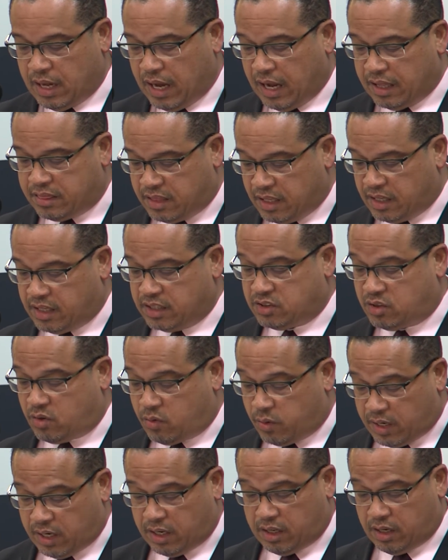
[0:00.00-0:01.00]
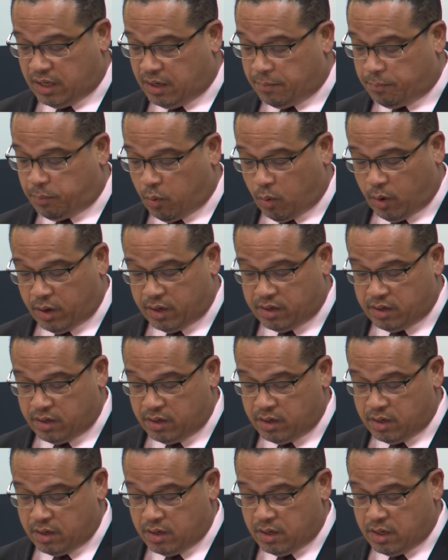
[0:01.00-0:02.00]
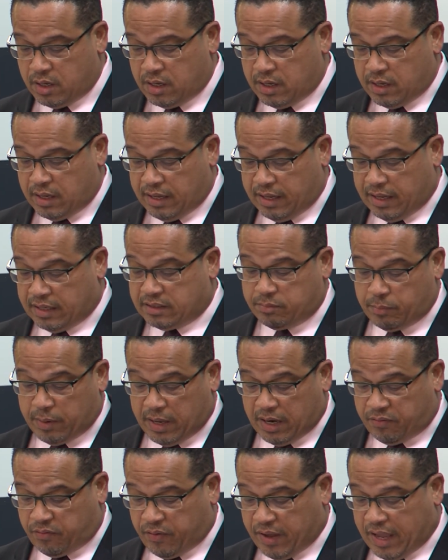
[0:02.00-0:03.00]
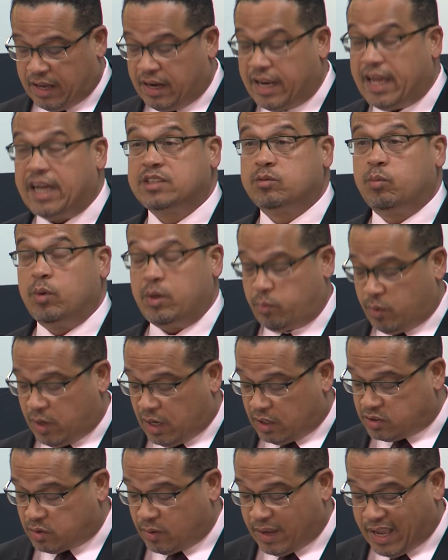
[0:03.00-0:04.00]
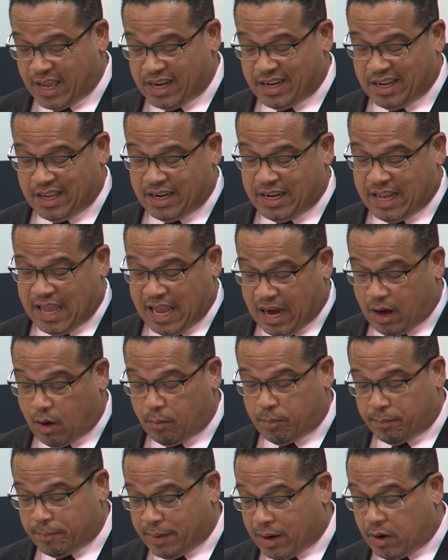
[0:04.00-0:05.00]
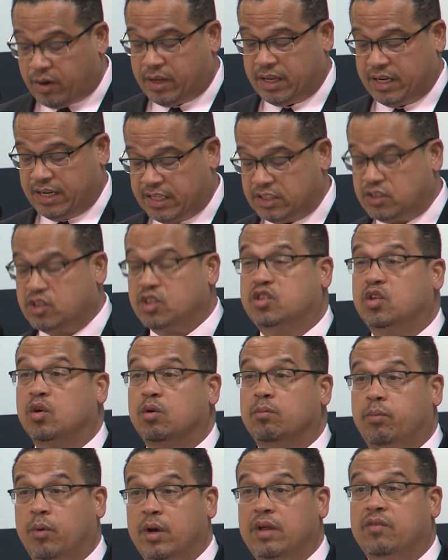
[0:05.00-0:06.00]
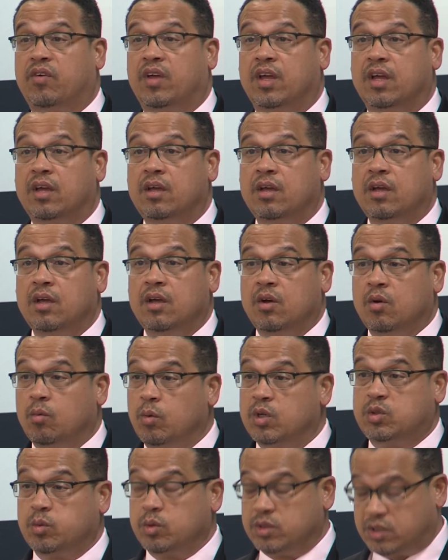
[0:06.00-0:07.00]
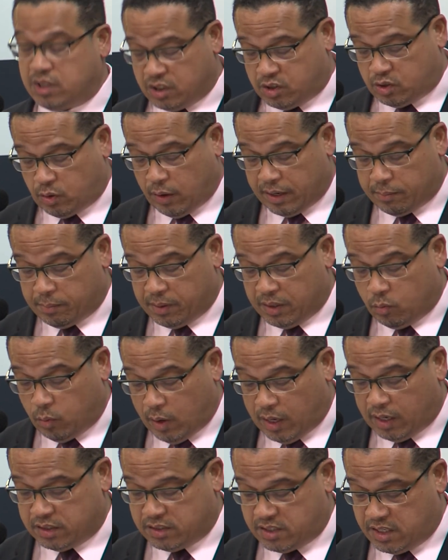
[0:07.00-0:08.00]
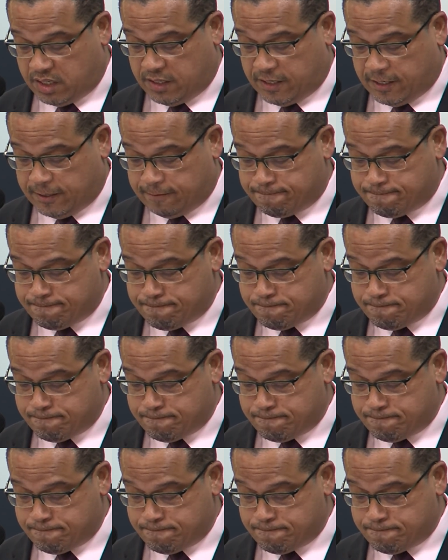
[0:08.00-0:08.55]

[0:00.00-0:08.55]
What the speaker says: I think it's critically important. As a matter of fact, last week we also had an Arab American Institute briefing which was incredibly well attended.